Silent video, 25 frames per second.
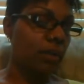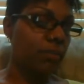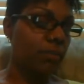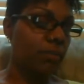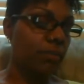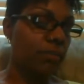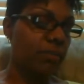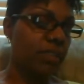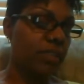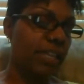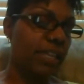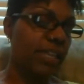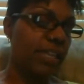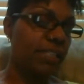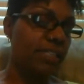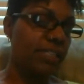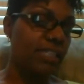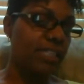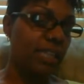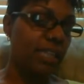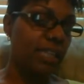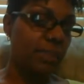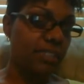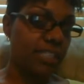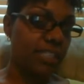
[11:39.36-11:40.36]
Then
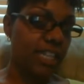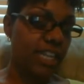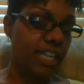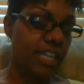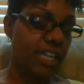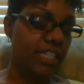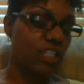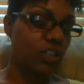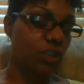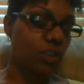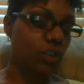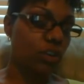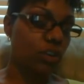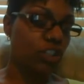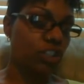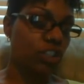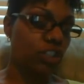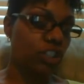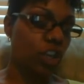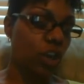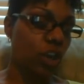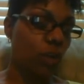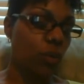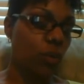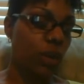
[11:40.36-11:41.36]
step 6 is going to
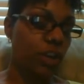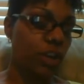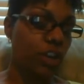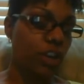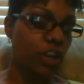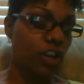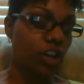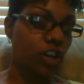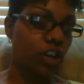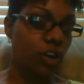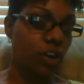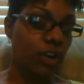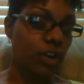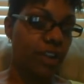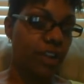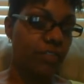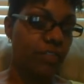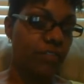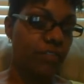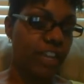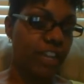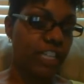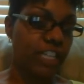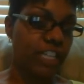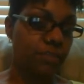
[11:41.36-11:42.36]
show what your current
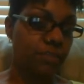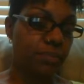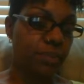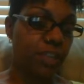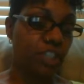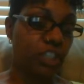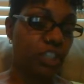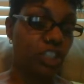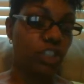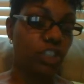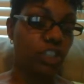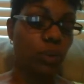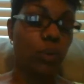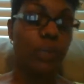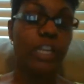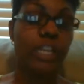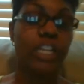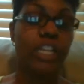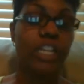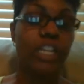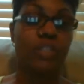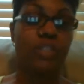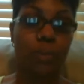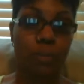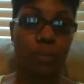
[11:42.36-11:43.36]
investment
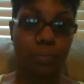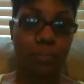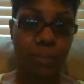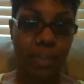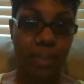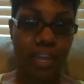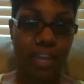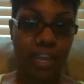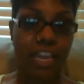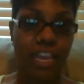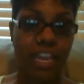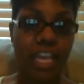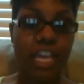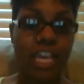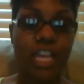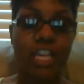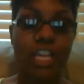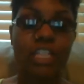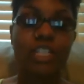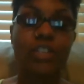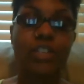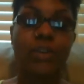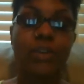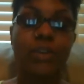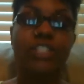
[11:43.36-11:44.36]
shortage will be.
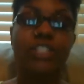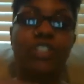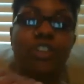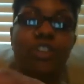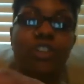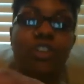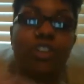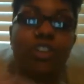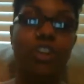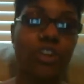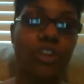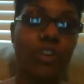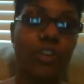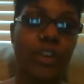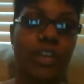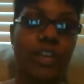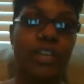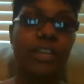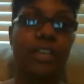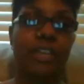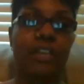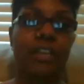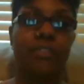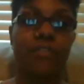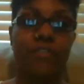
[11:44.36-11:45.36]
So at your current
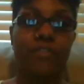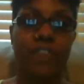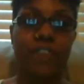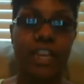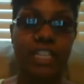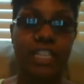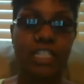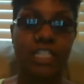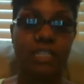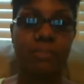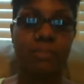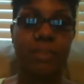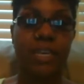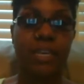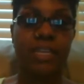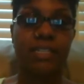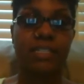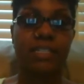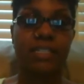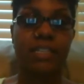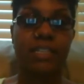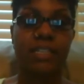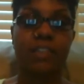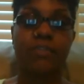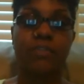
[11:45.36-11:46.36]
investment,
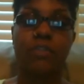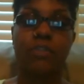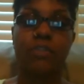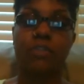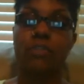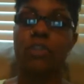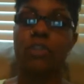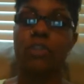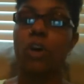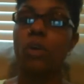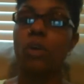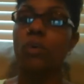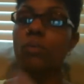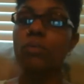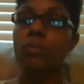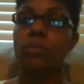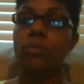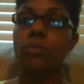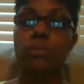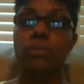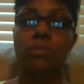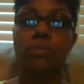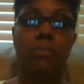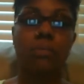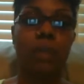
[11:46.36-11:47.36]
if you don't
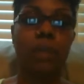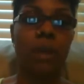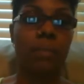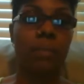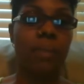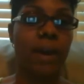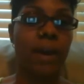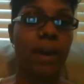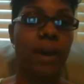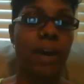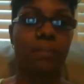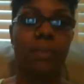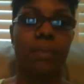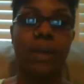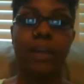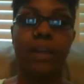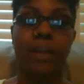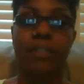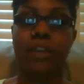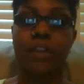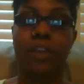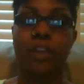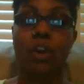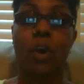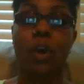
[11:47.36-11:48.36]
abide by
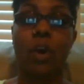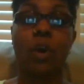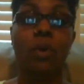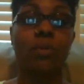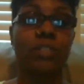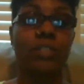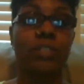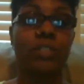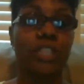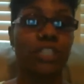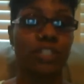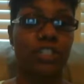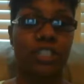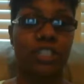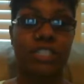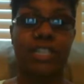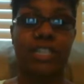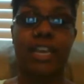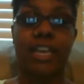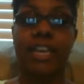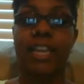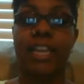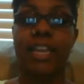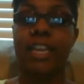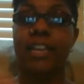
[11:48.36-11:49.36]
the goals that you're
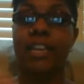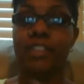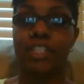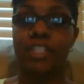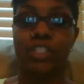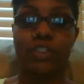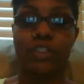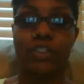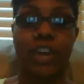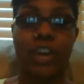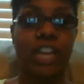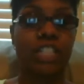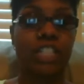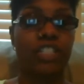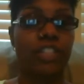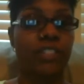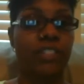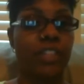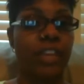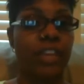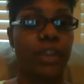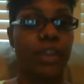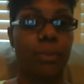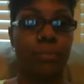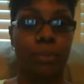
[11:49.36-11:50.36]
setting and the strategy
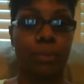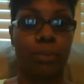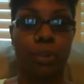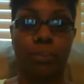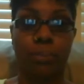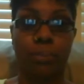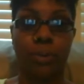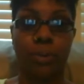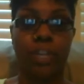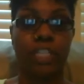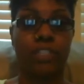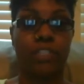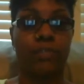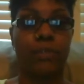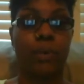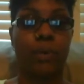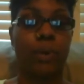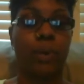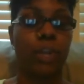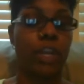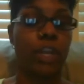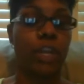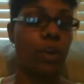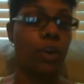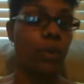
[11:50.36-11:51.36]
that it blueprints for
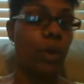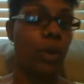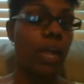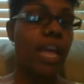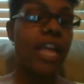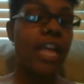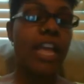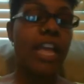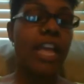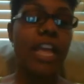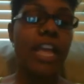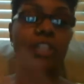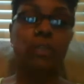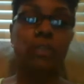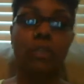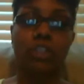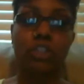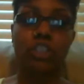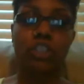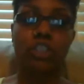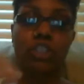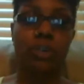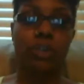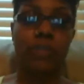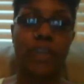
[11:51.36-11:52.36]
you, it's going to
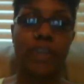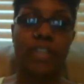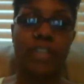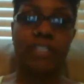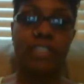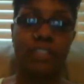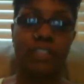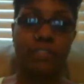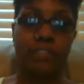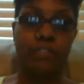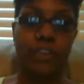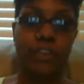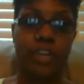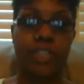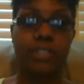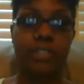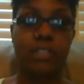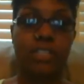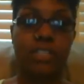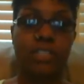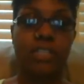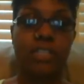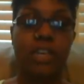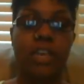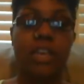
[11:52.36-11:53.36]
show you that
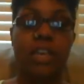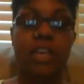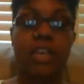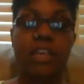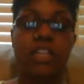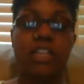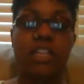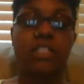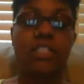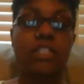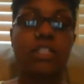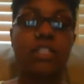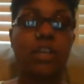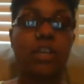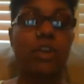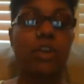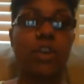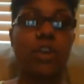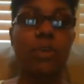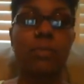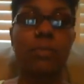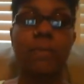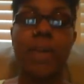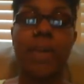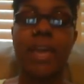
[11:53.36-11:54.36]
difference. So
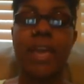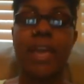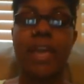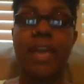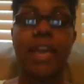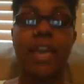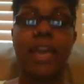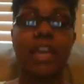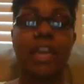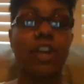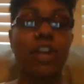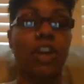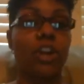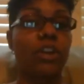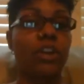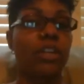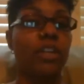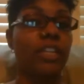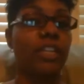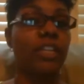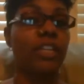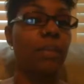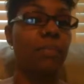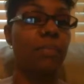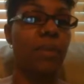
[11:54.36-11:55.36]
you may
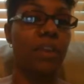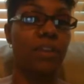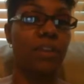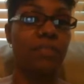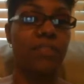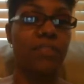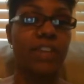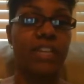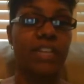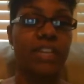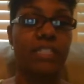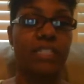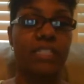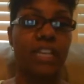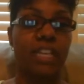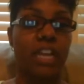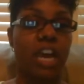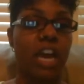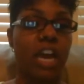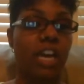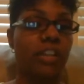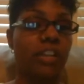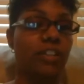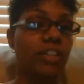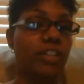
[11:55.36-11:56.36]
currently be investing
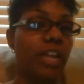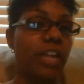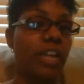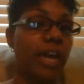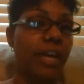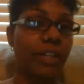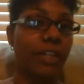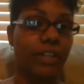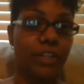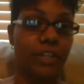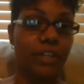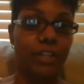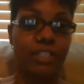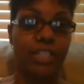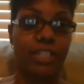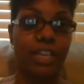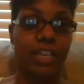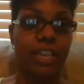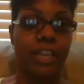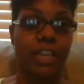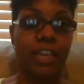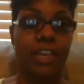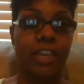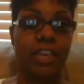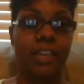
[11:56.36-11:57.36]
$100
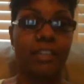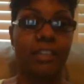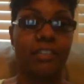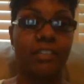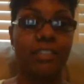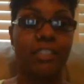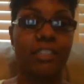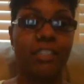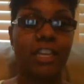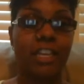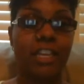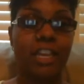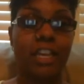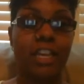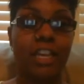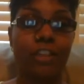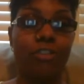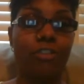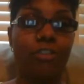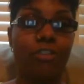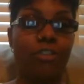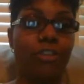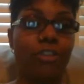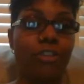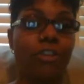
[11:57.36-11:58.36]
and
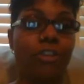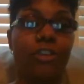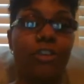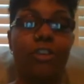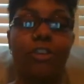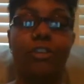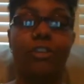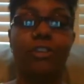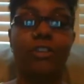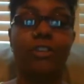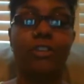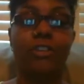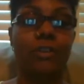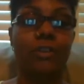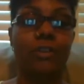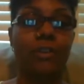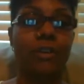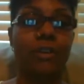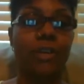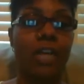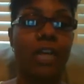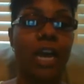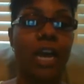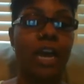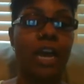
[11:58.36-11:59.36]
your
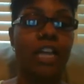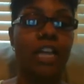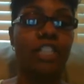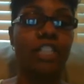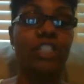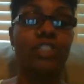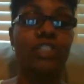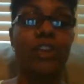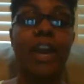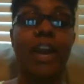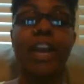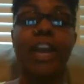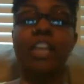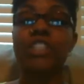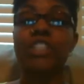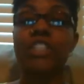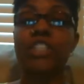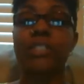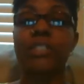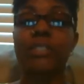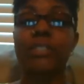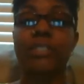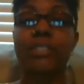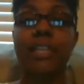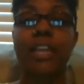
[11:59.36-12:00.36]
strategy
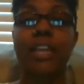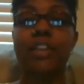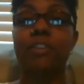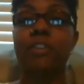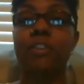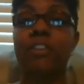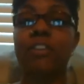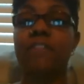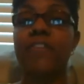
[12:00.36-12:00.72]
is saying you need